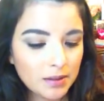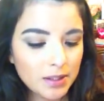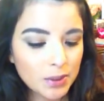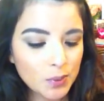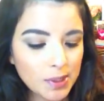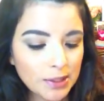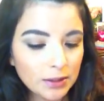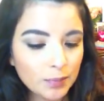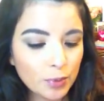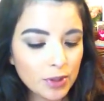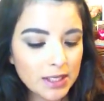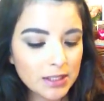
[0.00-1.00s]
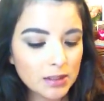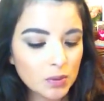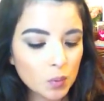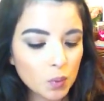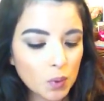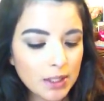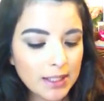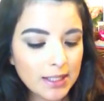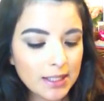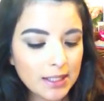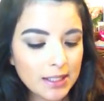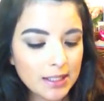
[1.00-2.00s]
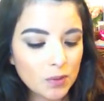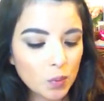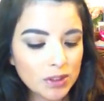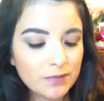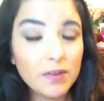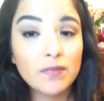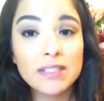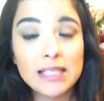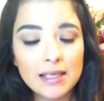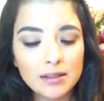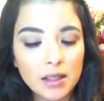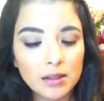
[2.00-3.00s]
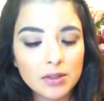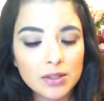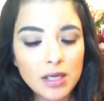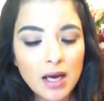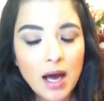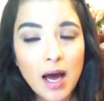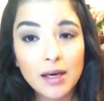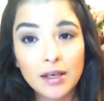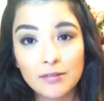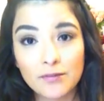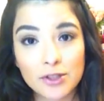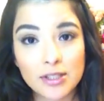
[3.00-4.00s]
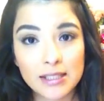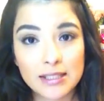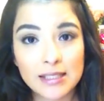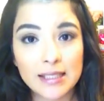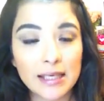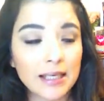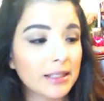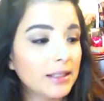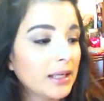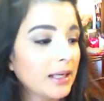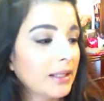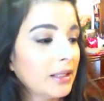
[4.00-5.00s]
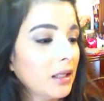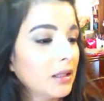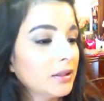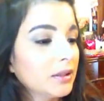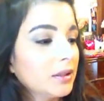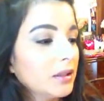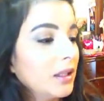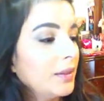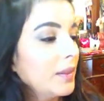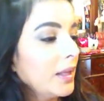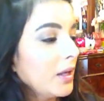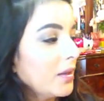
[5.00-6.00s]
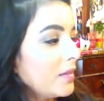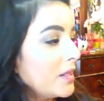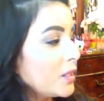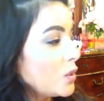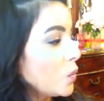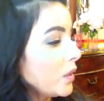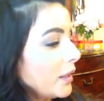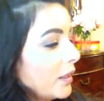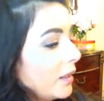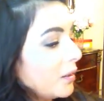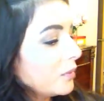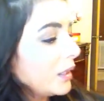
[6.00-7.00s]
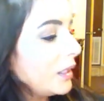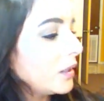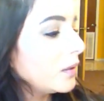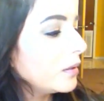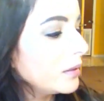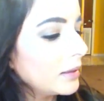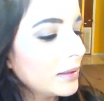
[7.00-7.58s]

This regular price was $58. I got it for $16.99. Now this one I already